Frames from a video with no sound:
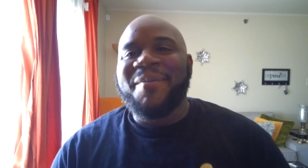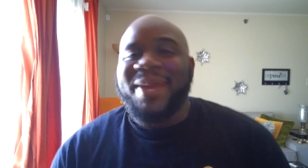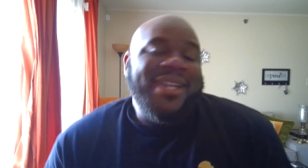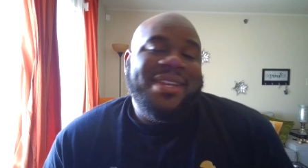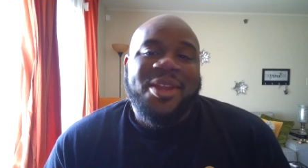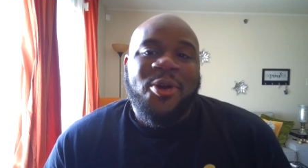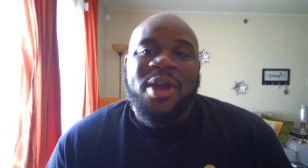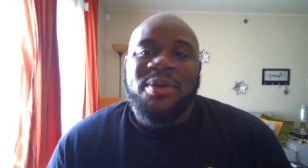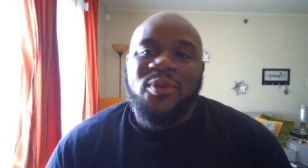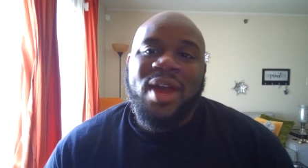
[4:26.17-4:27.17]
and
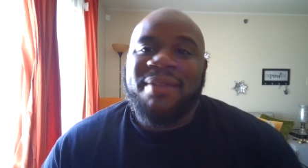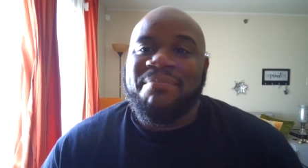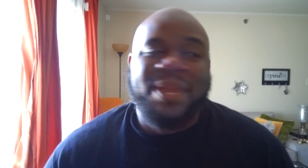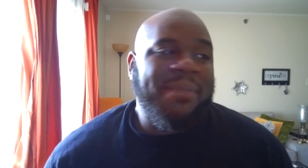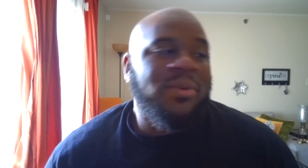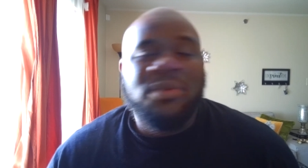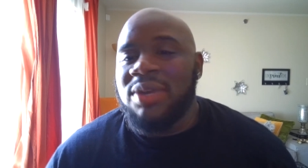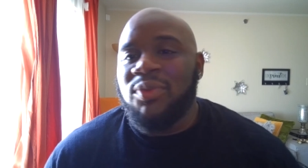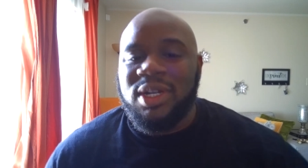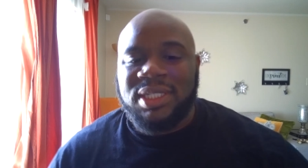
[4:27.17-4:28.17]
knowing what people would
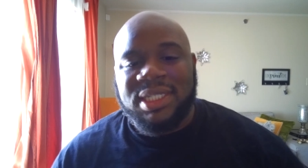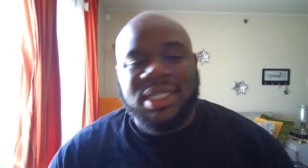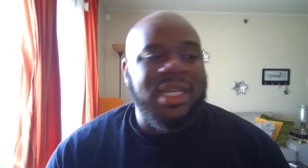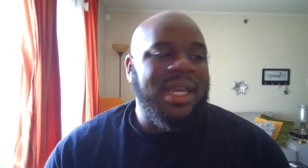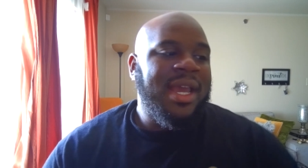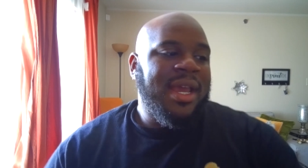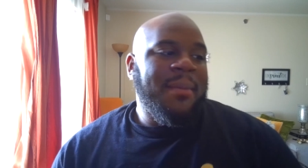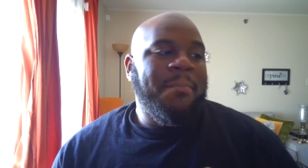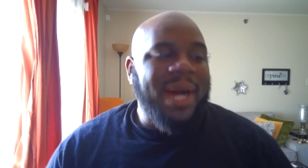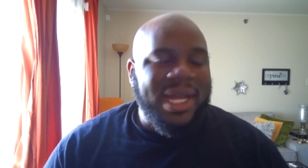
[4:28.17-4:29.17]
want to see.
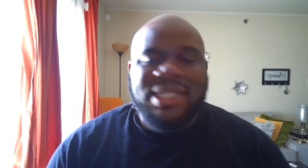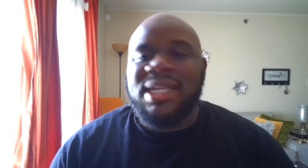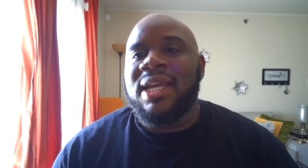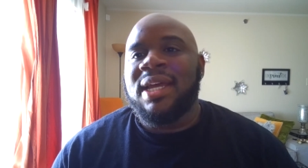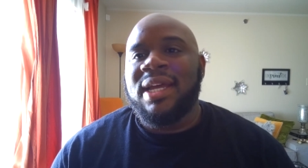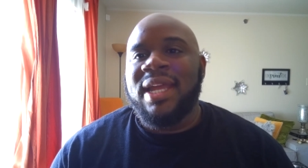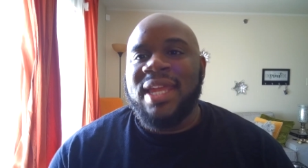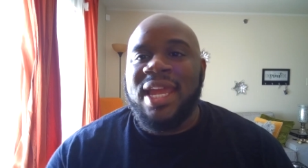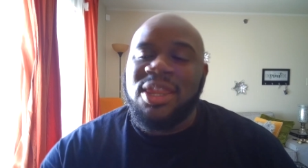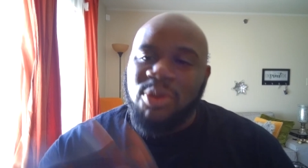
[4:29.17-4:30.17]
But
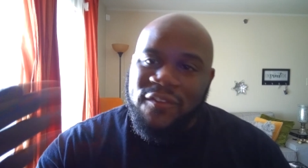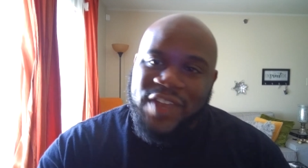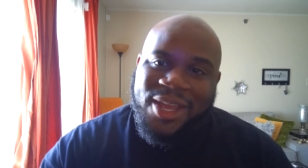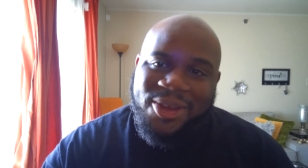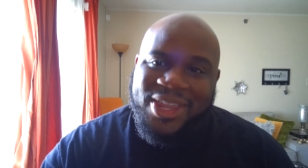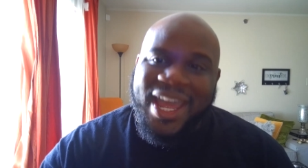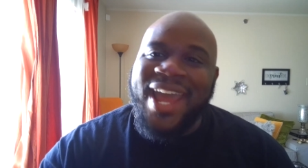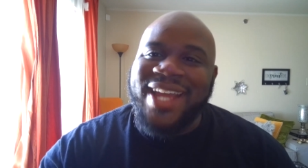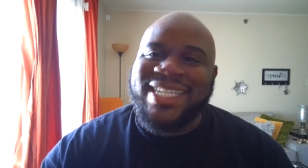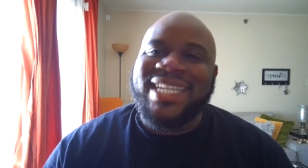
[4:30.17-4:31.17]
in the reveal
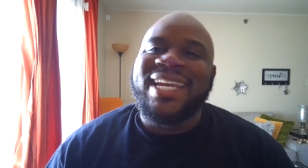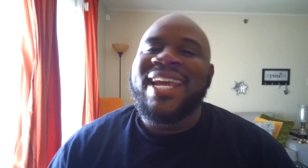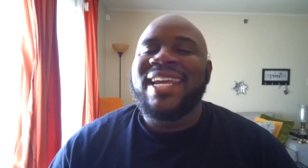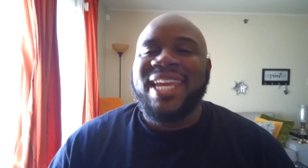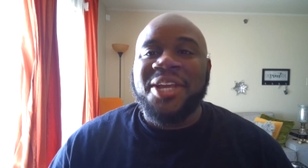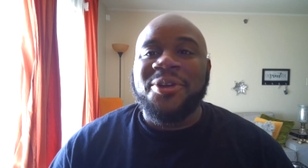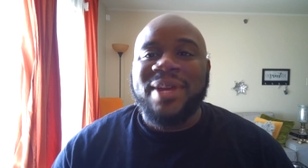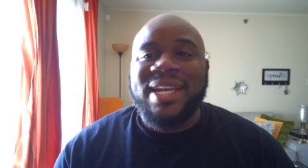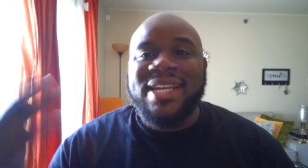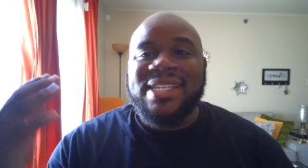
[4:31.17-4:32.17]
that Kiku
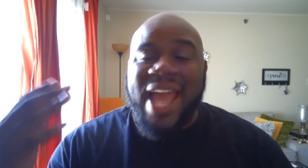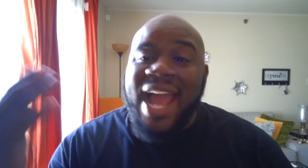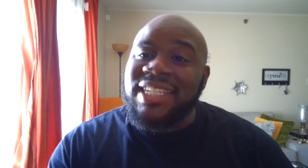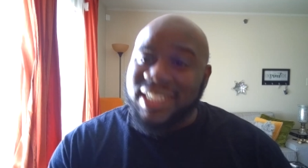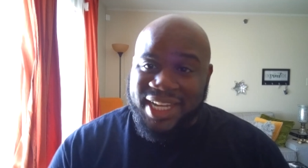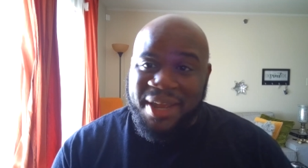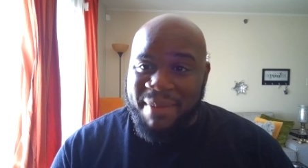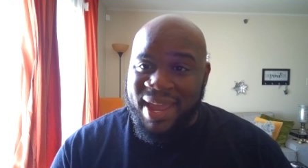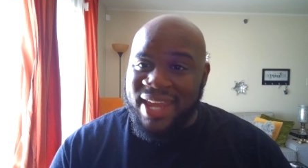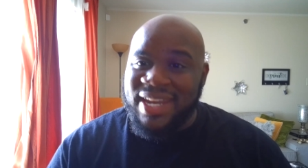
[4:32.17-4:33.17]
is actually a
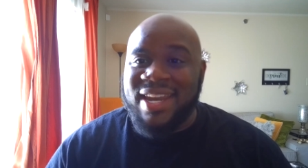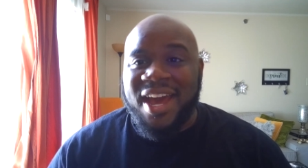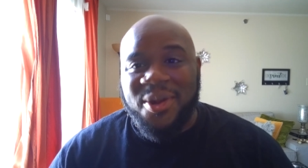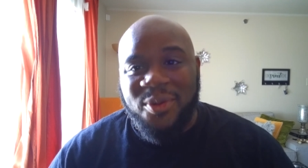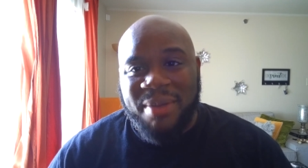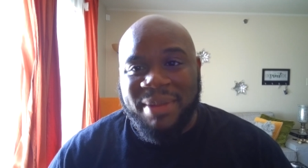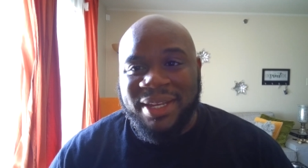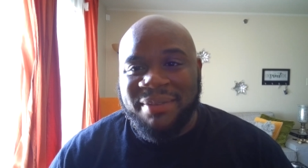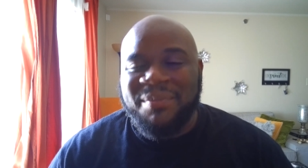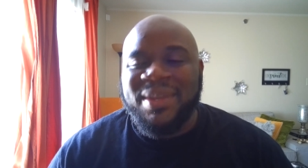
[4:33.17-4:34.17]
man and not a woman,
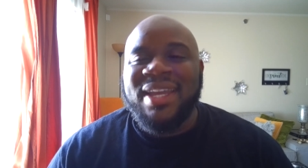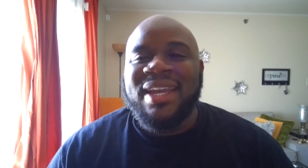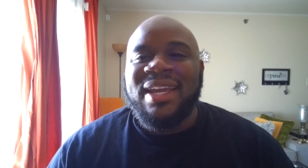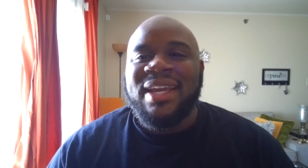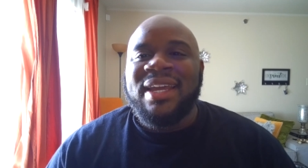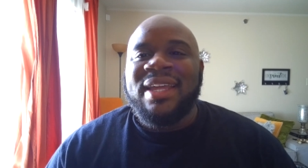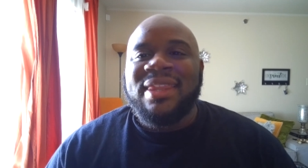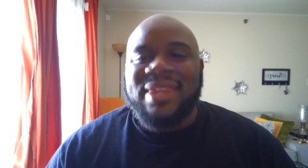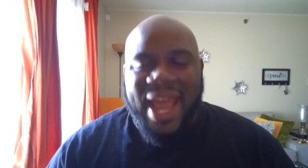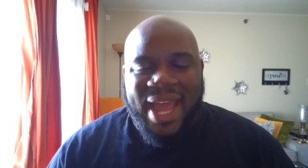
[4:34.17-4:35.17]

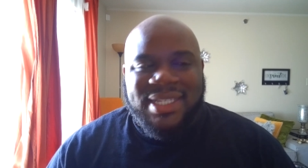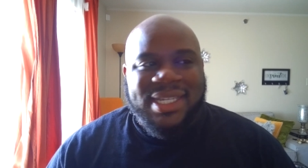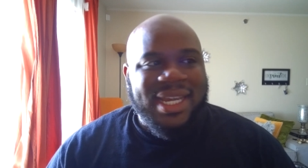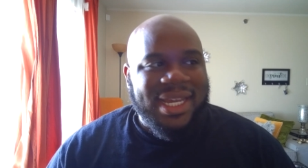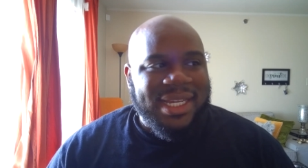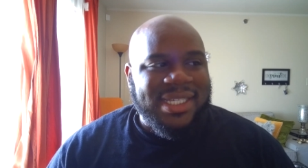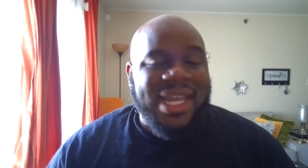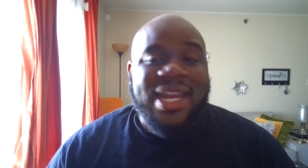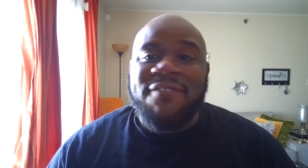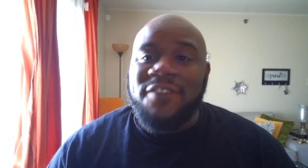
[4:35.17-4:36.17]
that is
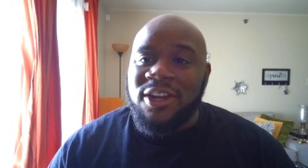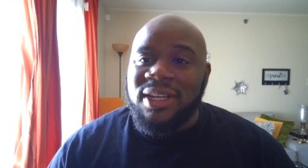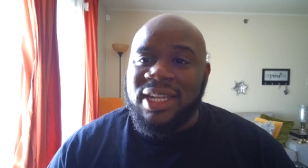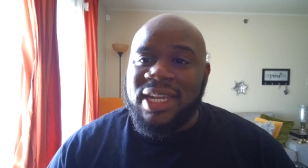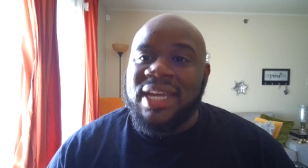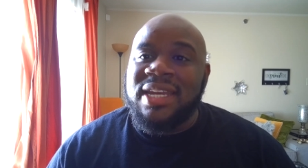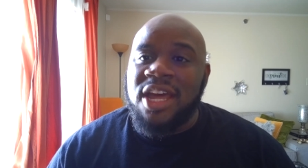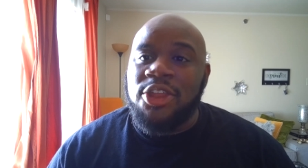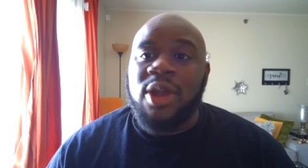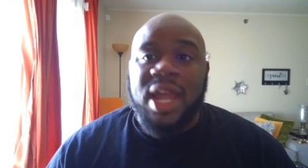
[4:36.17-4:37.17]
inadvertently
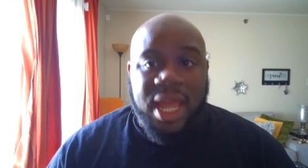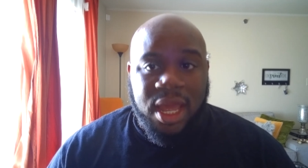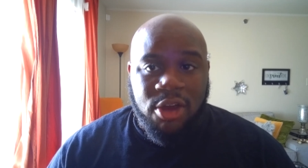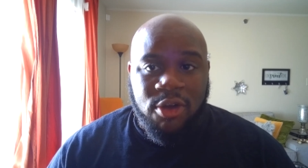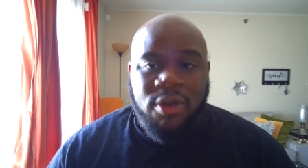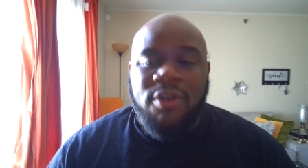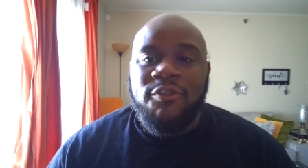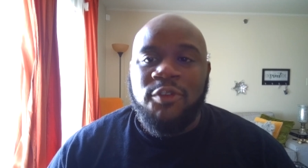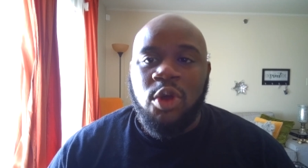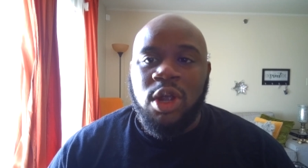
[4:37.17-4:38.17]
another L
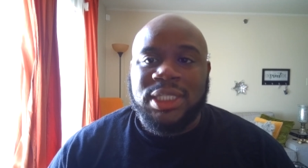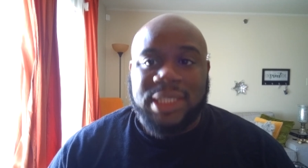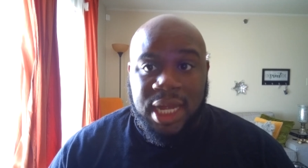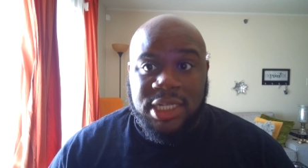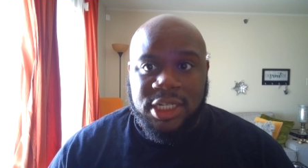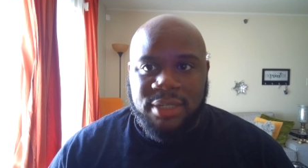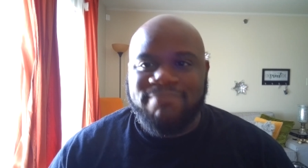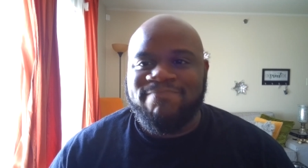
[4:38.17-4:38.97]
for Sanji.